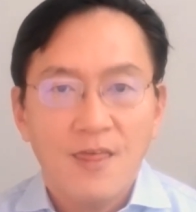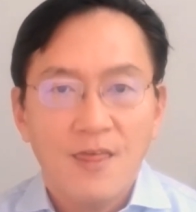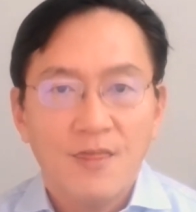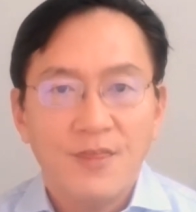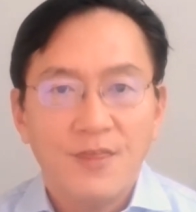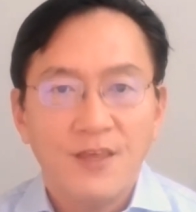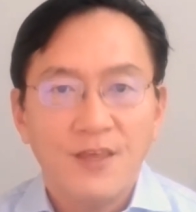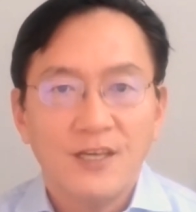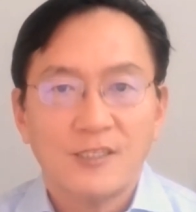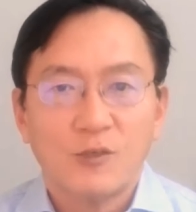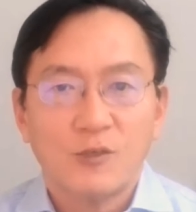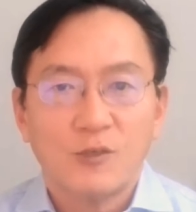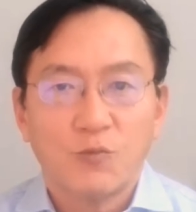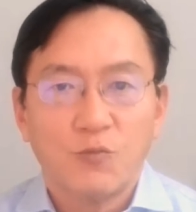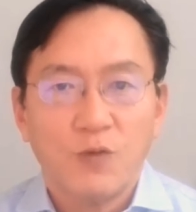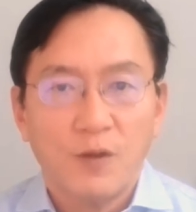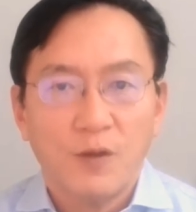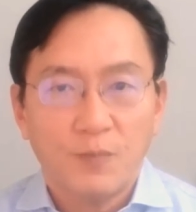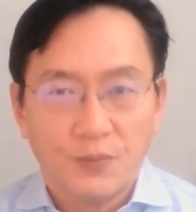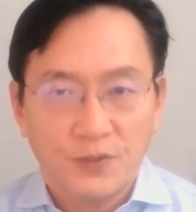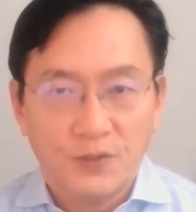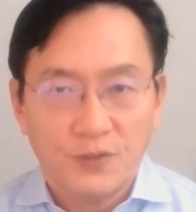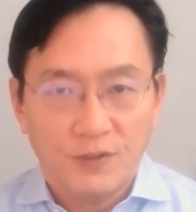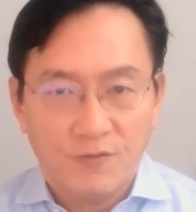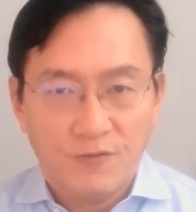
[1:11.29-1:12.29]
This
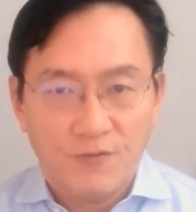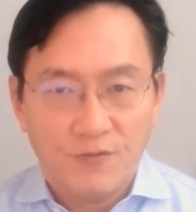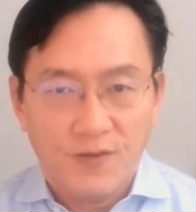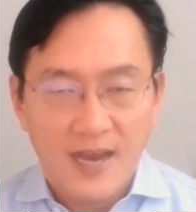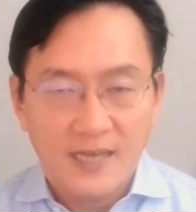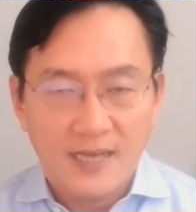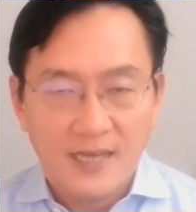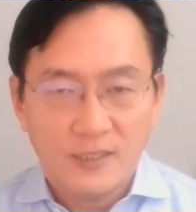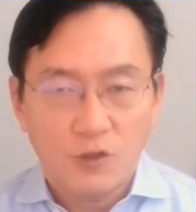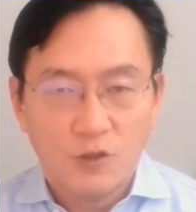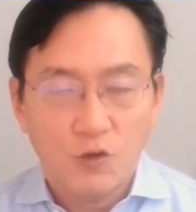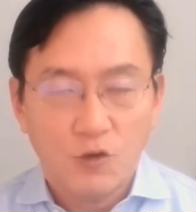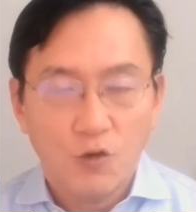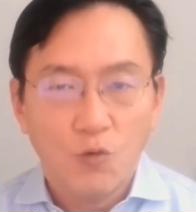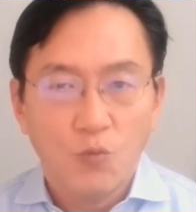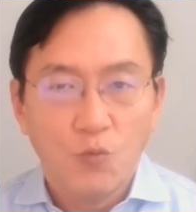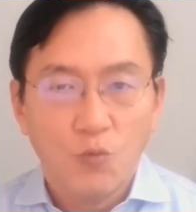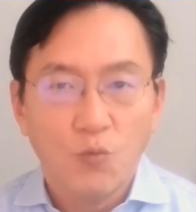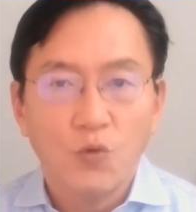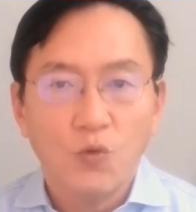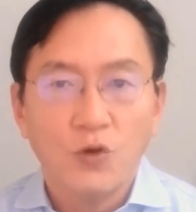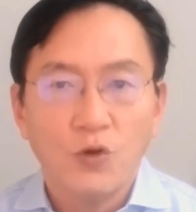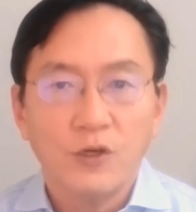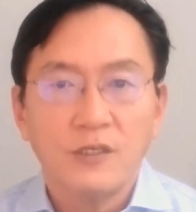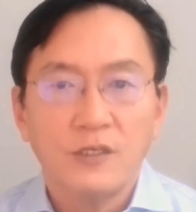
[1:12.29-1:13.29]
ripple effect
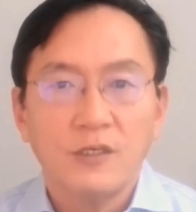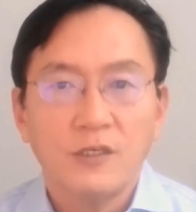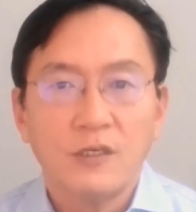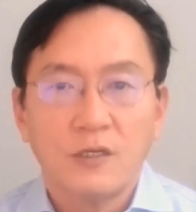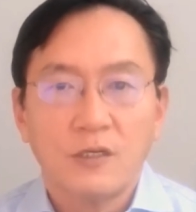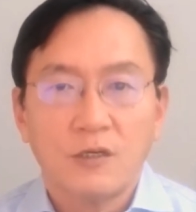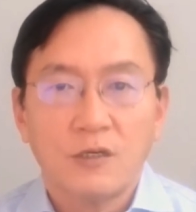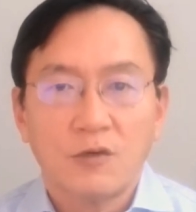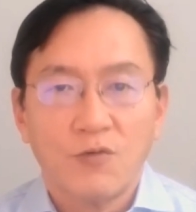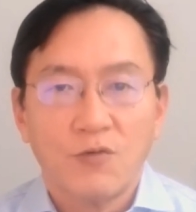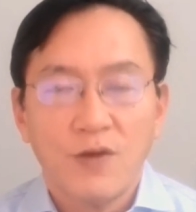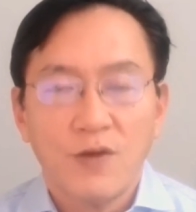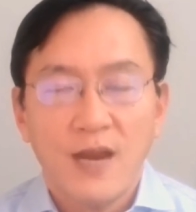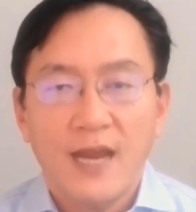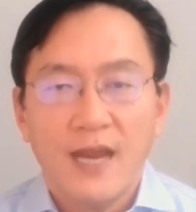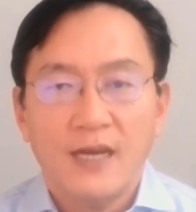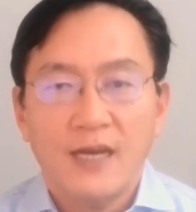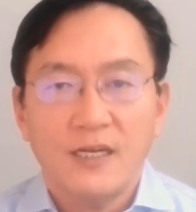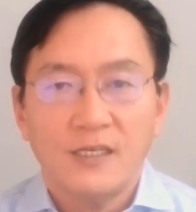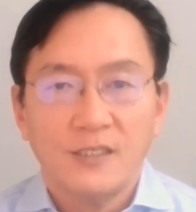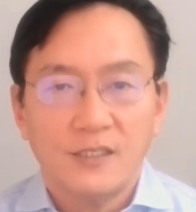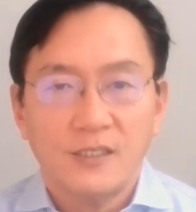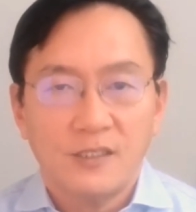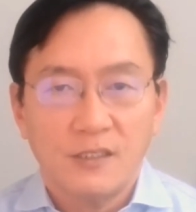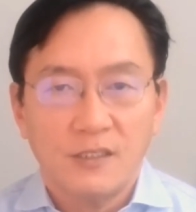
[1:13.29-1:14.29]
would
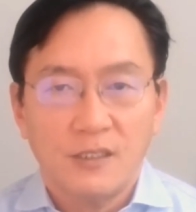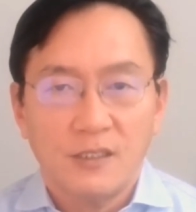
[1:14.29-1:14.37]
create a,